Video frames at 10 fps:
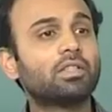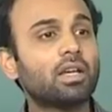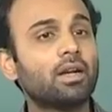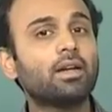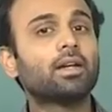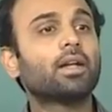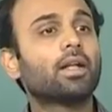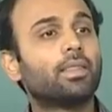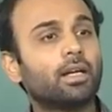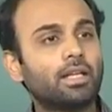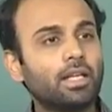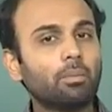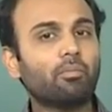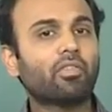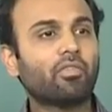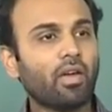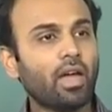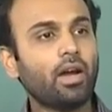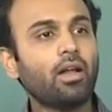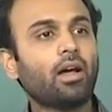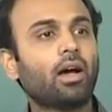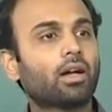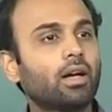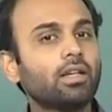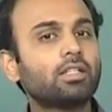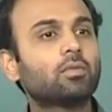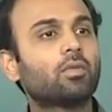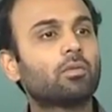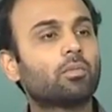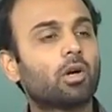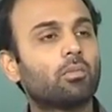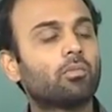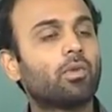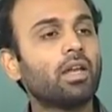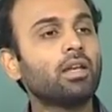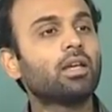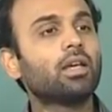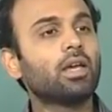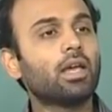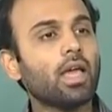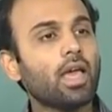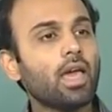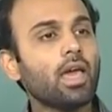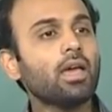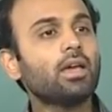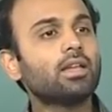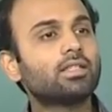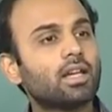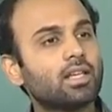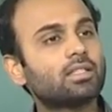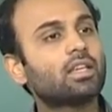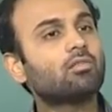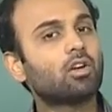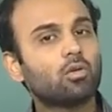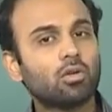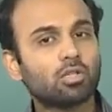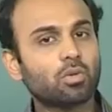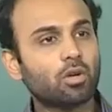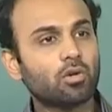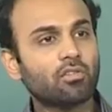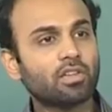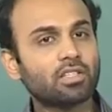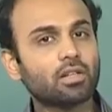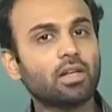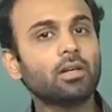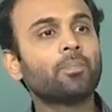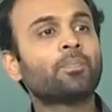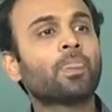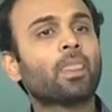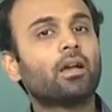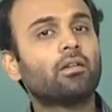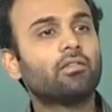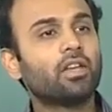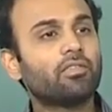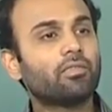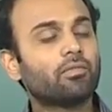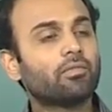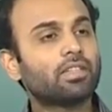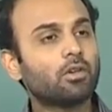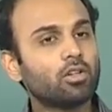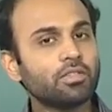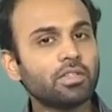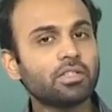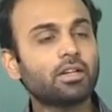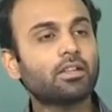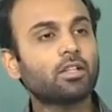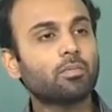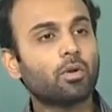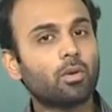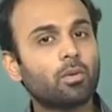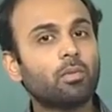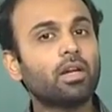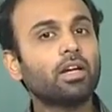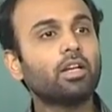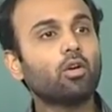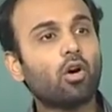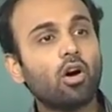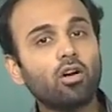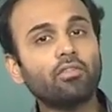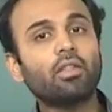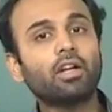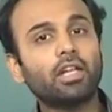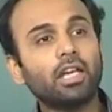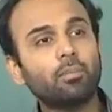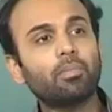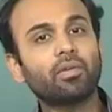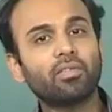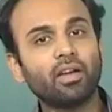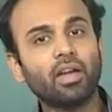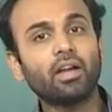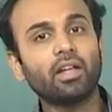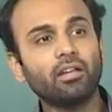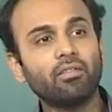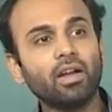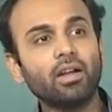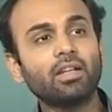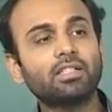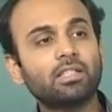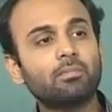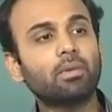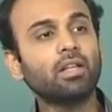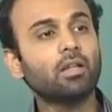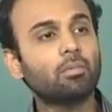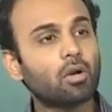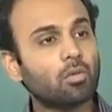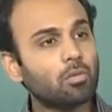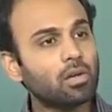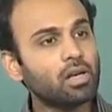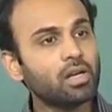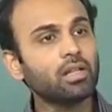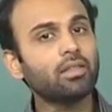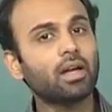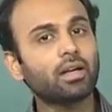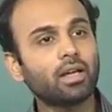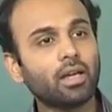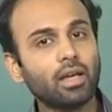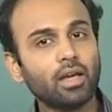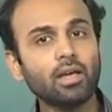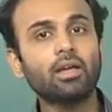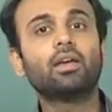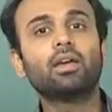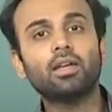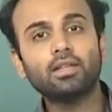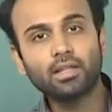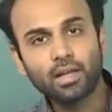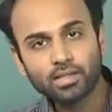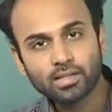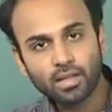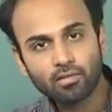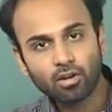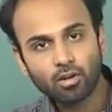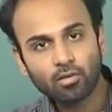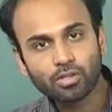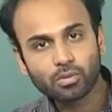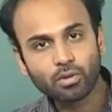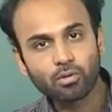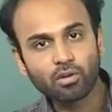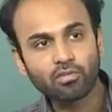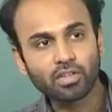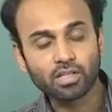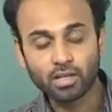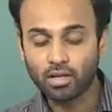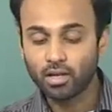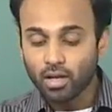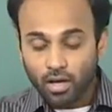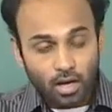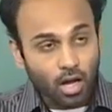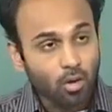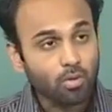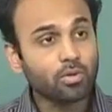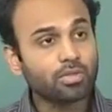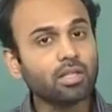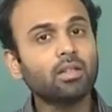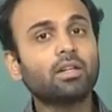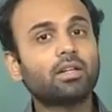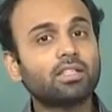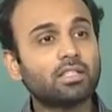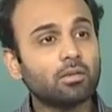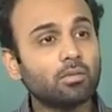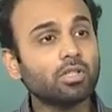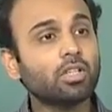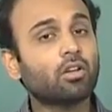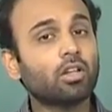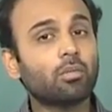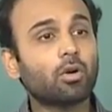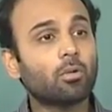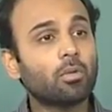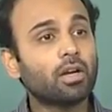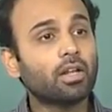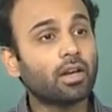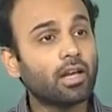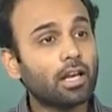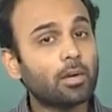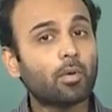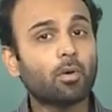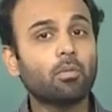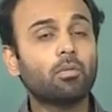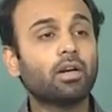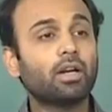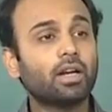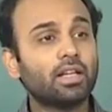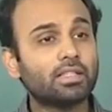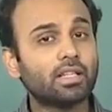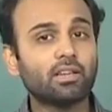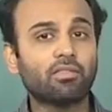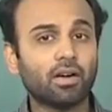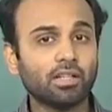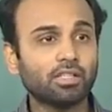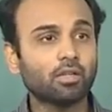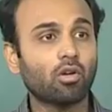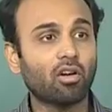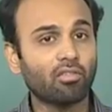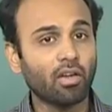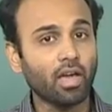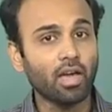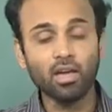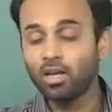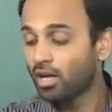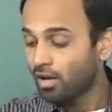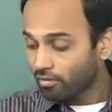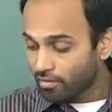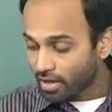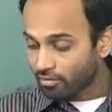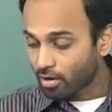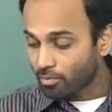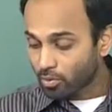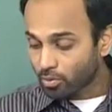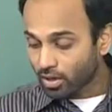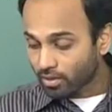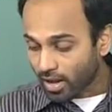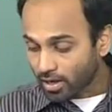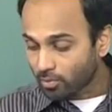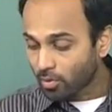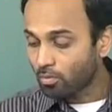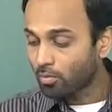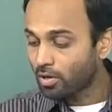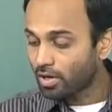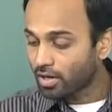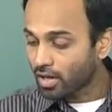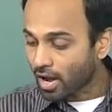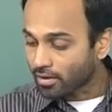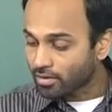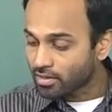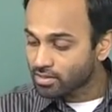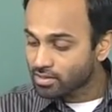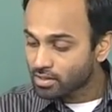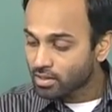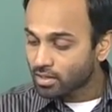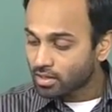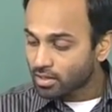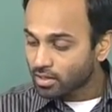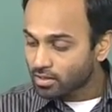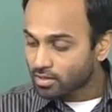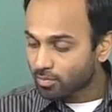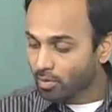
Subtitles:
We said the deep fade occurs when A is less than 1 over square root of SNR. We also said that the probability of the deep fade event is simply the probability that A is less than 1 over square root of SNR. Now, using the distribution or the probability Rayleigh probability density function of A, we have computed that probability, and this is the